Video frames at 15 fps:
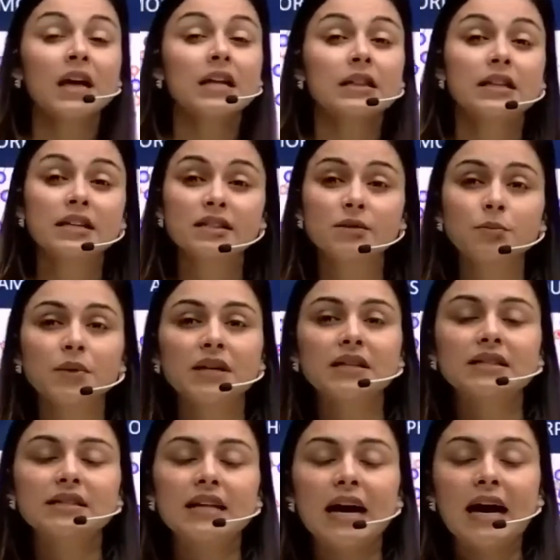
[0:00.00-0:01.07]
This means
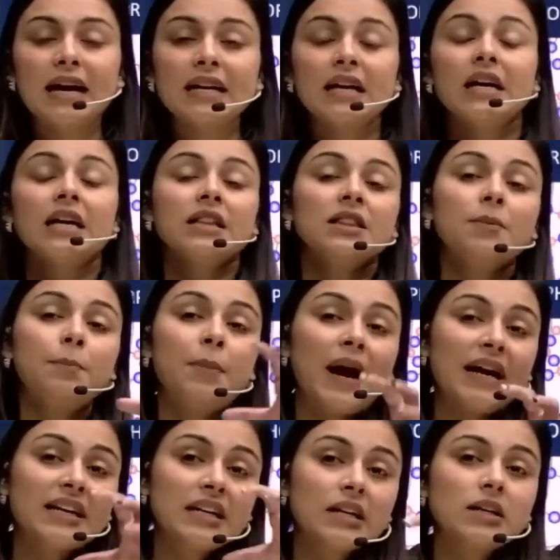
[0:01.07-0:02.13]
that the
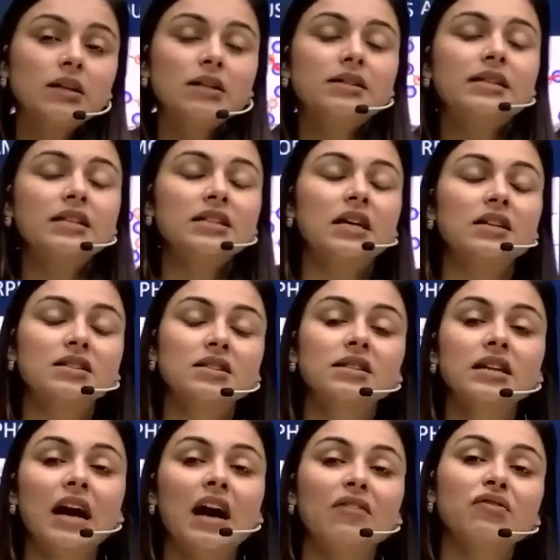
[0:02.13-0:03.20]
particles doesn't
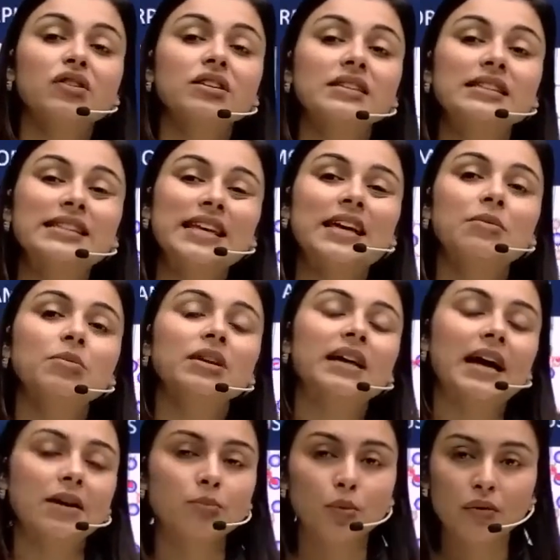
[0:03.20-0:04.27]
have the same
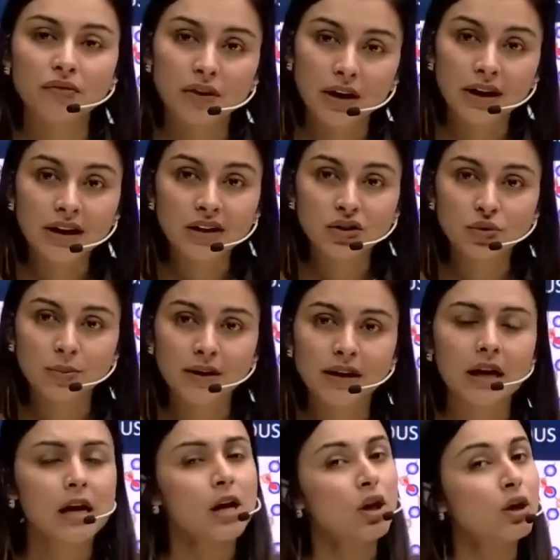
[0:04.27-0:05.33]
type of arrangement.
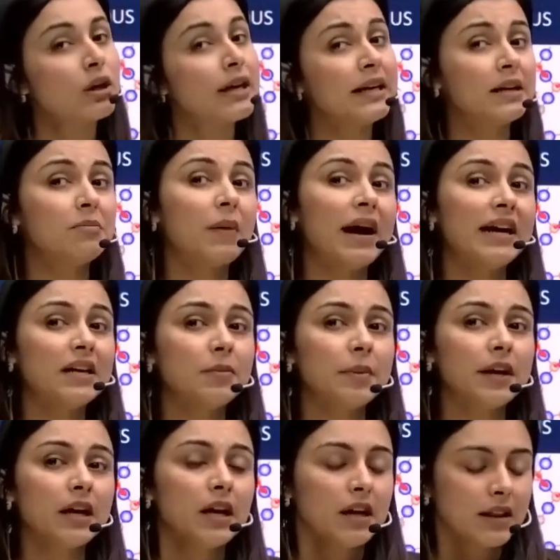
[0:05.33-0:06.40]
It might
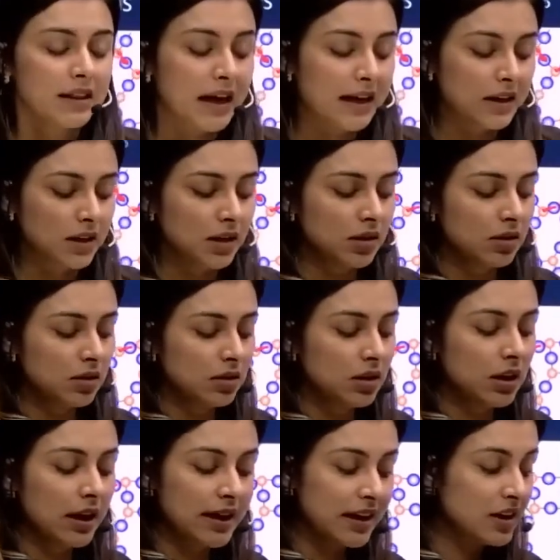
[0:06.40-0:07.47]
be that the
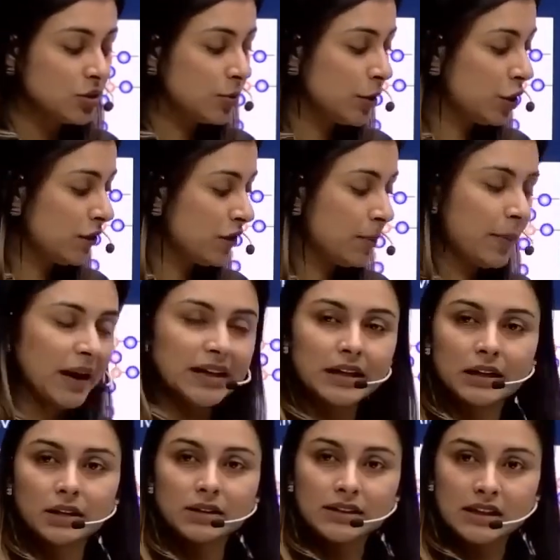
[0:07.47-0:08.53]
arrangement of the
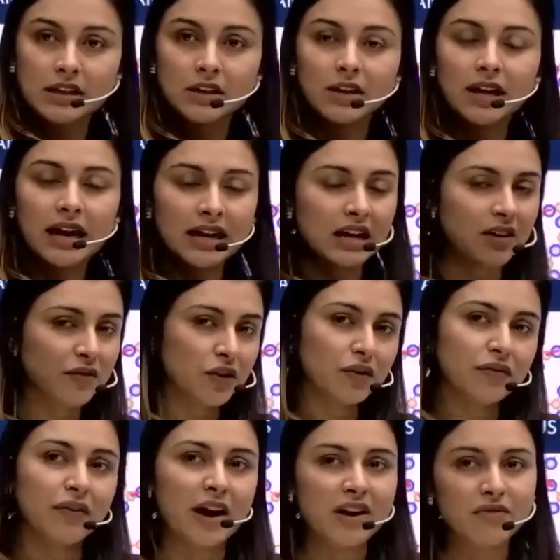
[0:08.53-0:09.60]
particles here and after
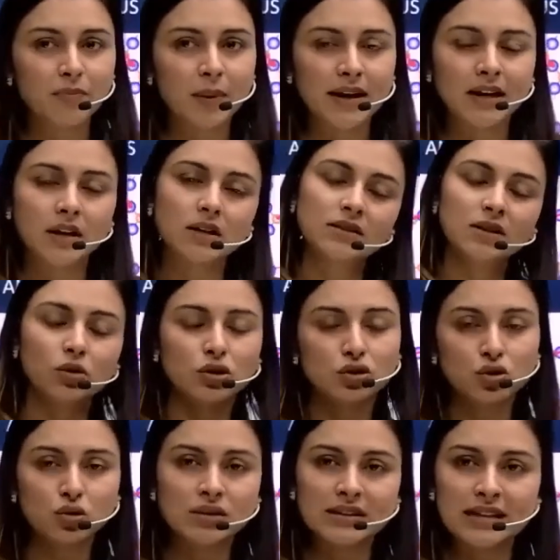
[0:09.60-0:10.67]
5 particles are
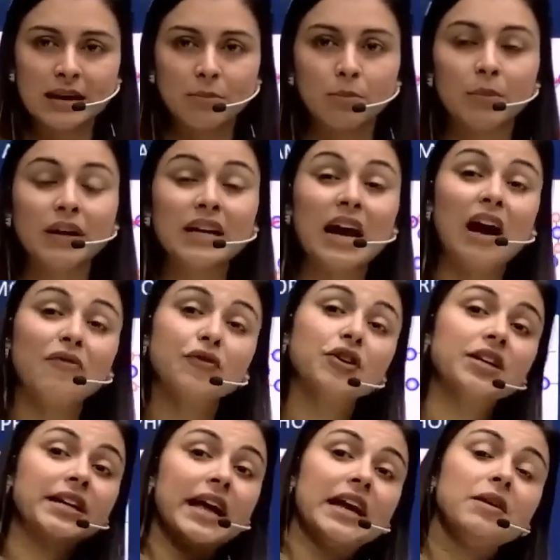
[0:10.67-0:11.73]
also same, but after
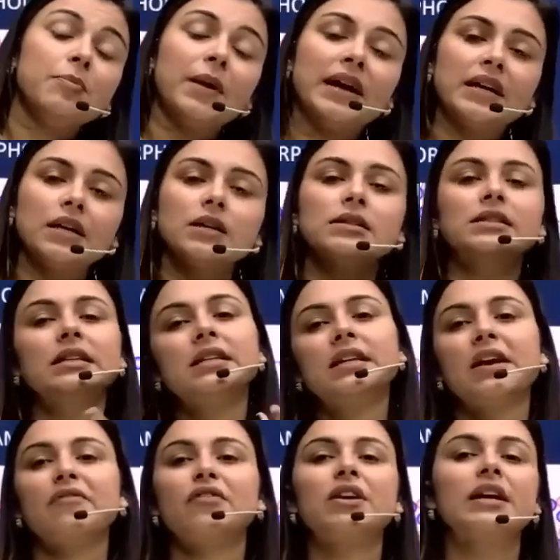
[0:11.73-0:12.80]
10 particles it
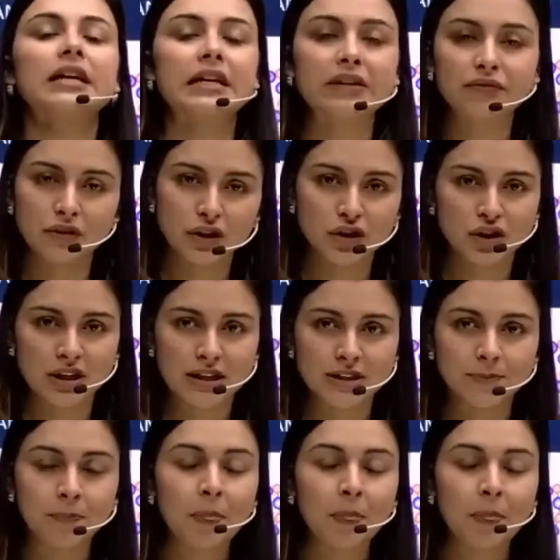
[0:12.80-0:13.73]
definitely will change.